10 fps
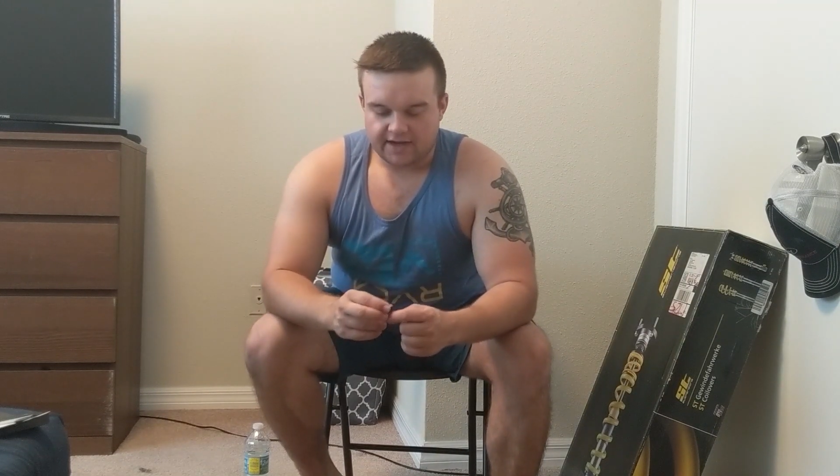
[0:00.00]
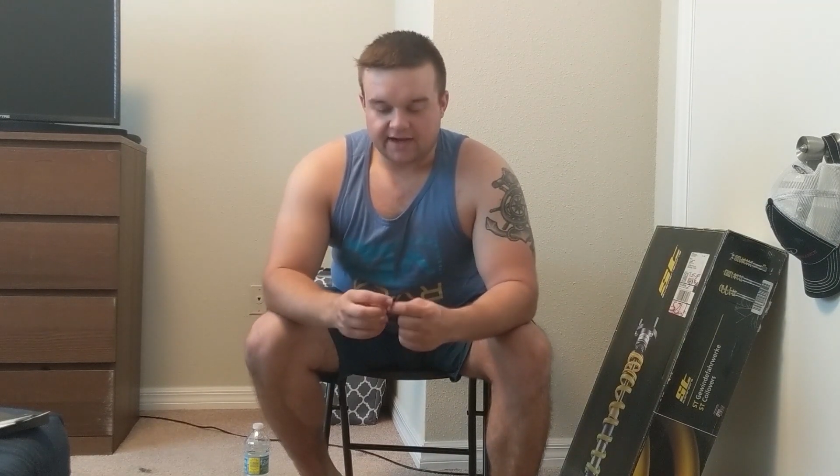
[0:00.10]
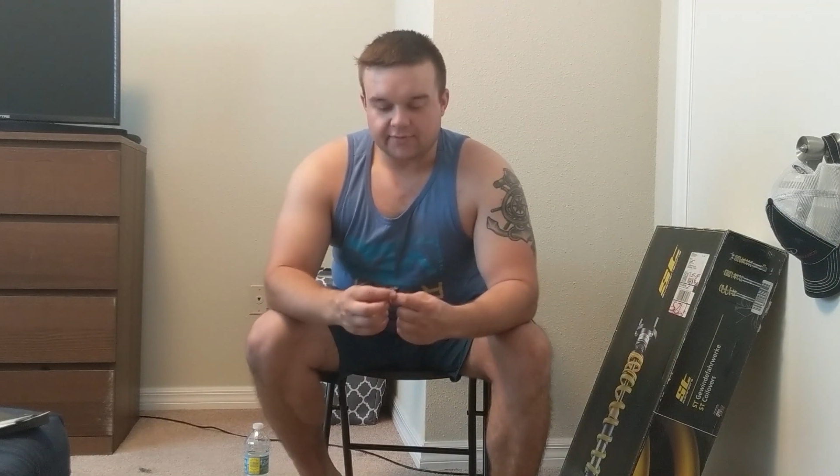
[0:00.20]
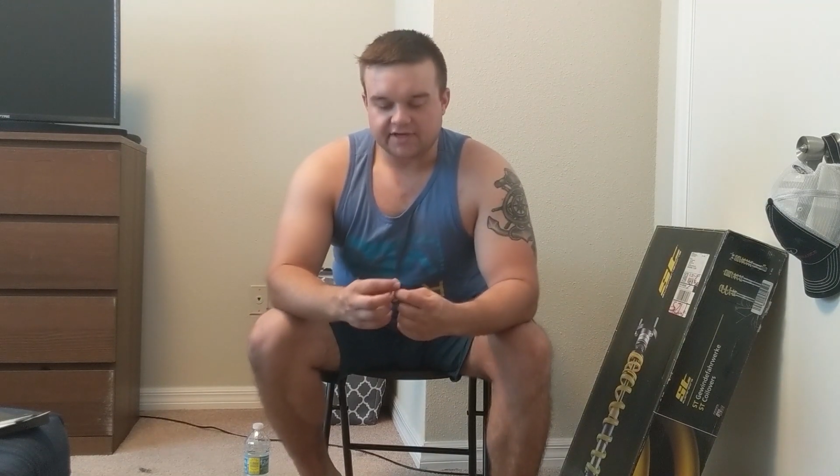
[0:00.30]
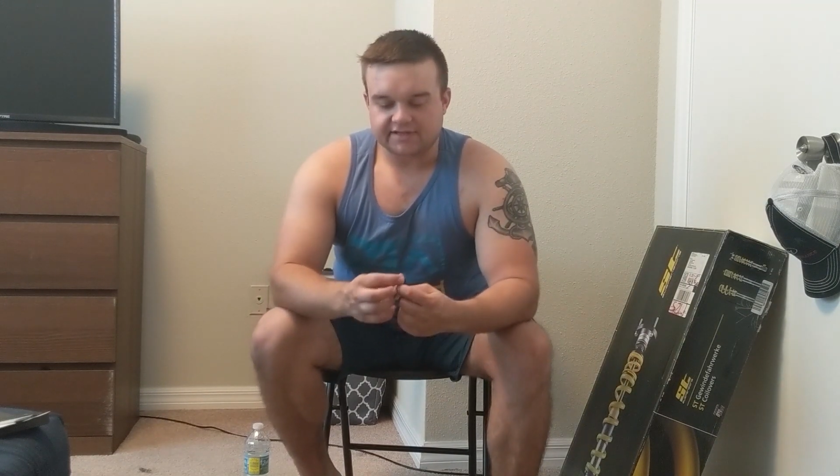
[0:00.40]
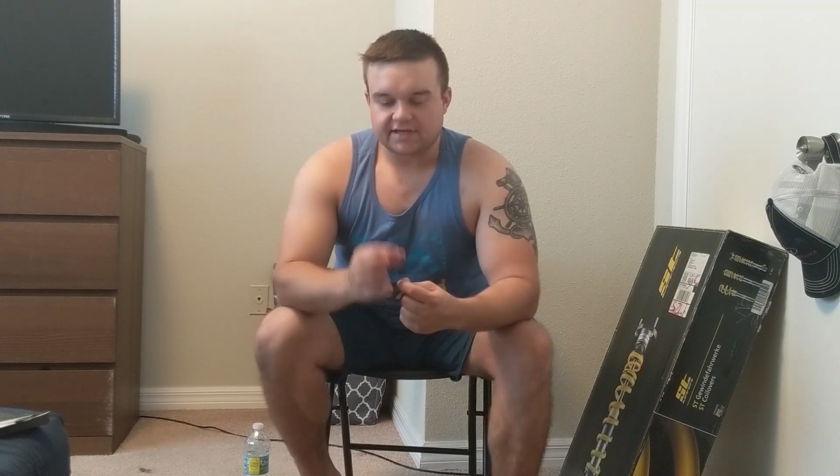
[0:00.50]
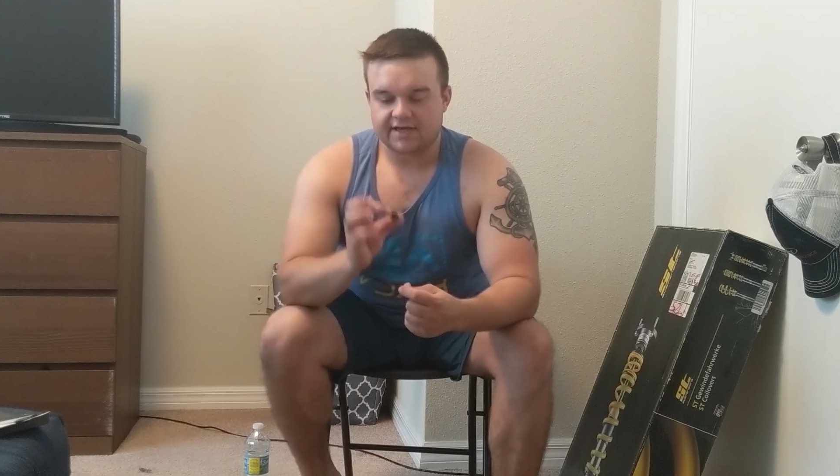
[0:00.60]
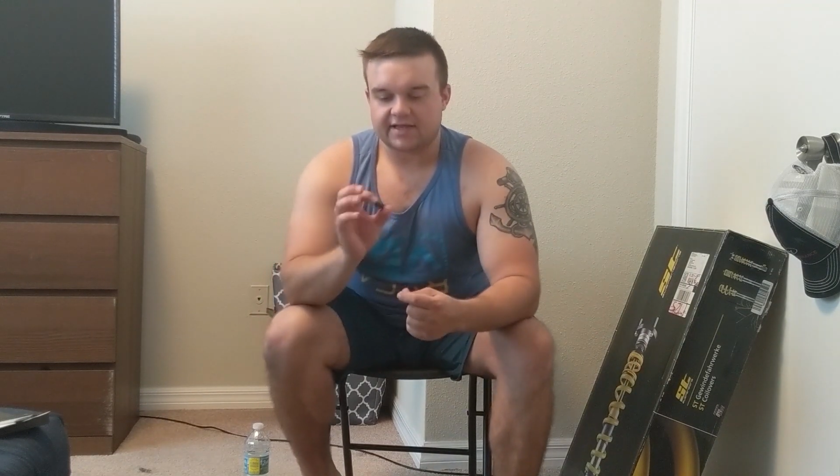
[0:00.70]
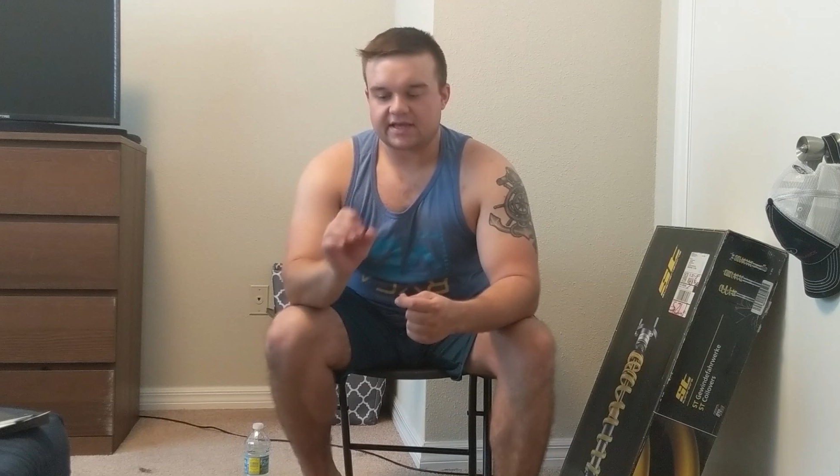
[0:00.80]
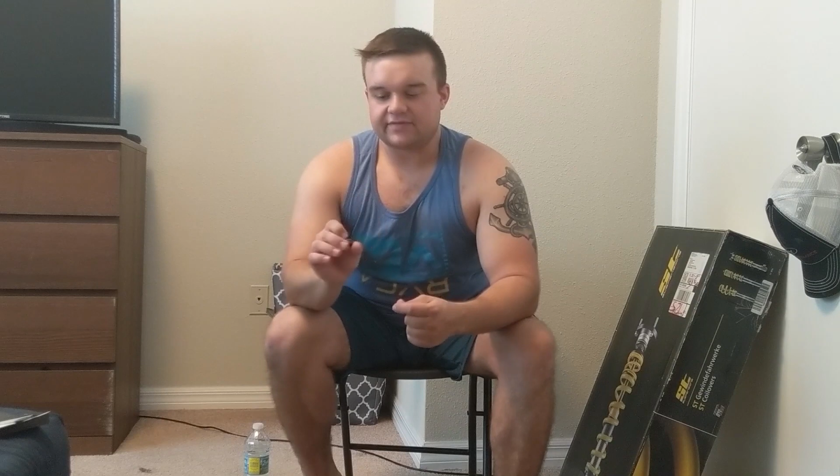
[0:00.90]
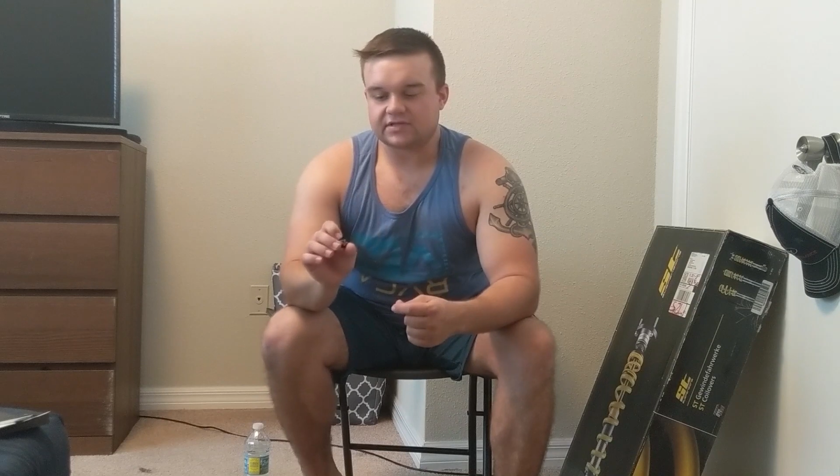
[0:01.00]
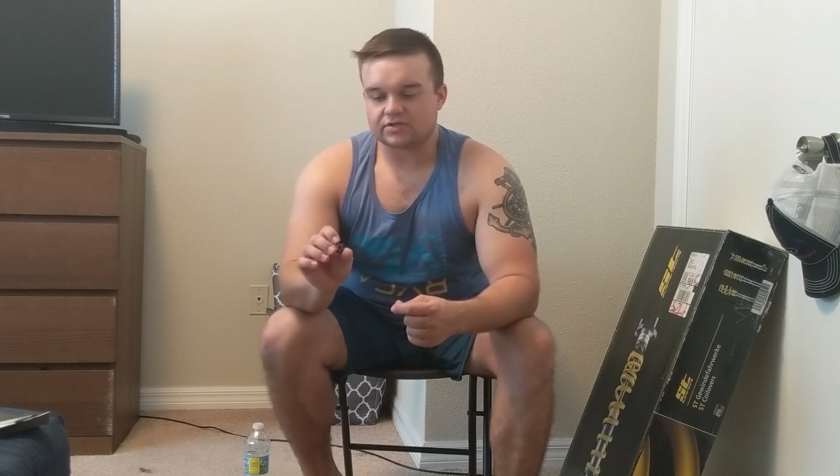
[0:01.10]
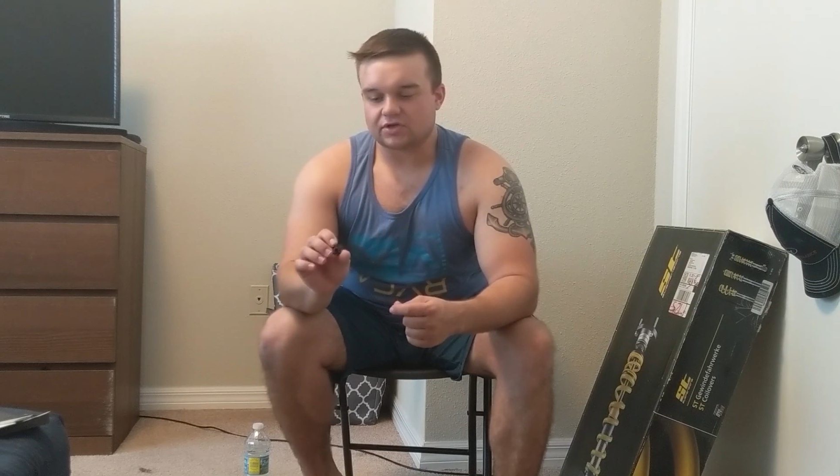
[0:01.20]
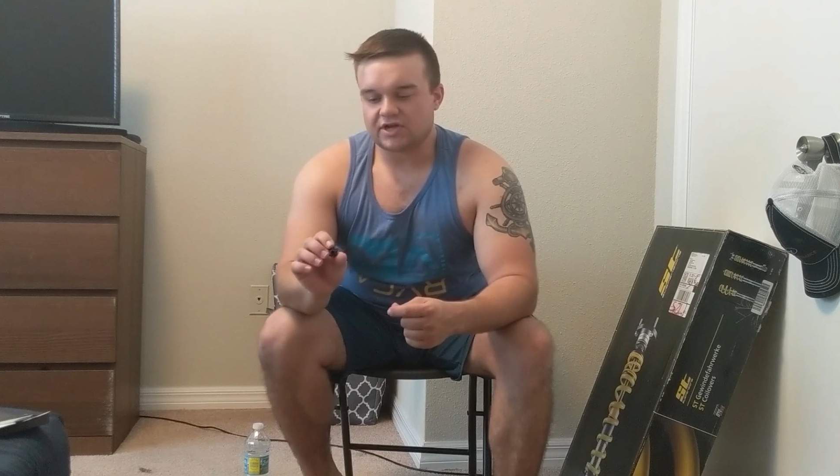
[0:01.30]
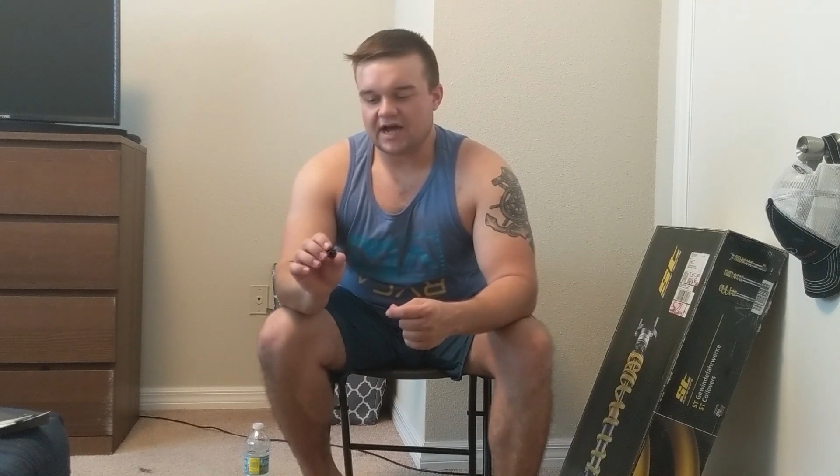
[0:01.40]
Anyways, they give you this
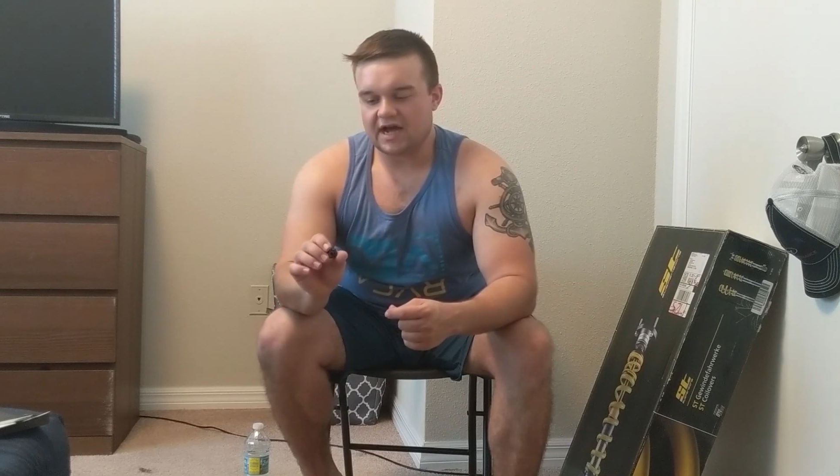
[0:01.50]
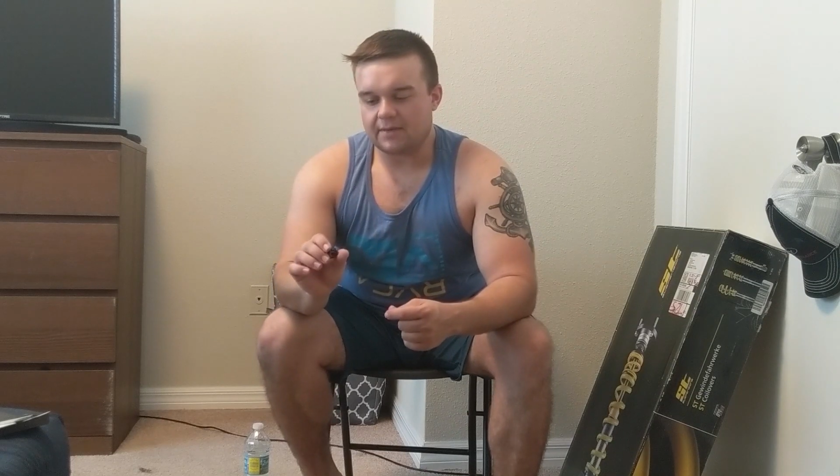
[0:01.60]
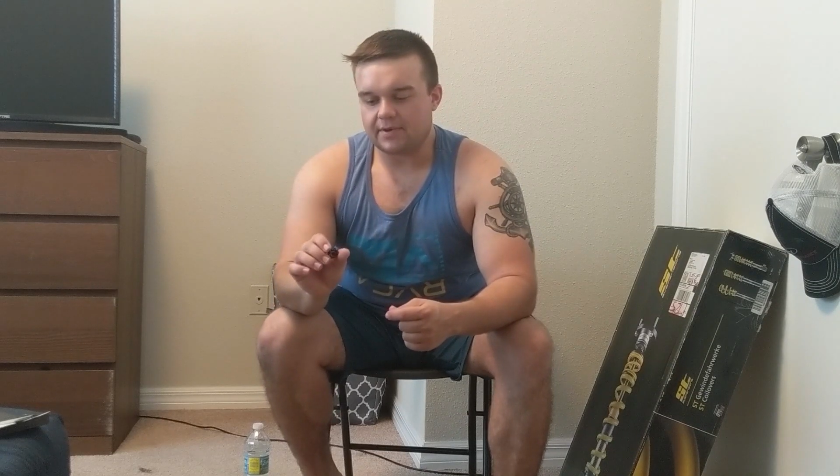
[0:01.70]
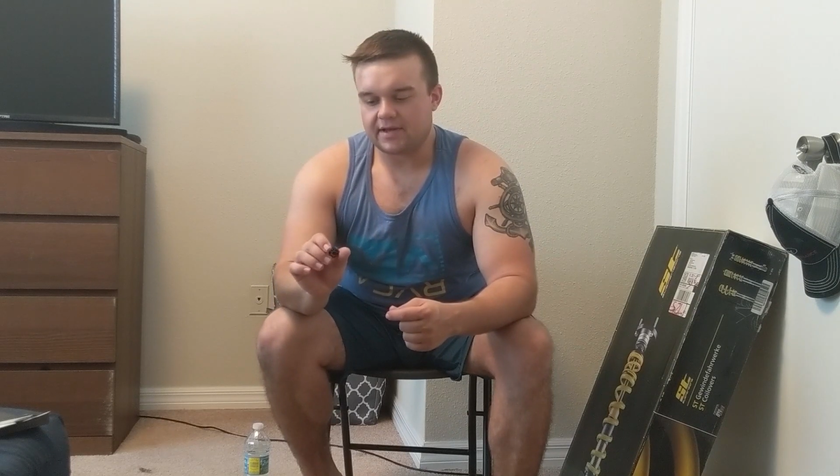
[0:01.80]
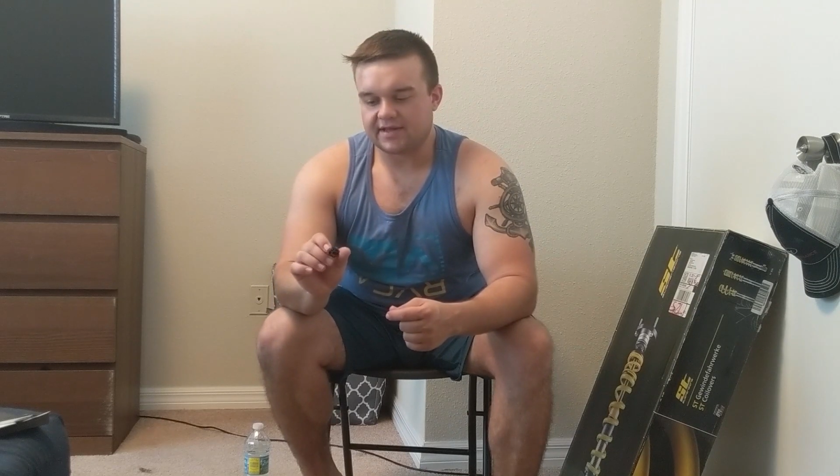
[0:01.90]
little knob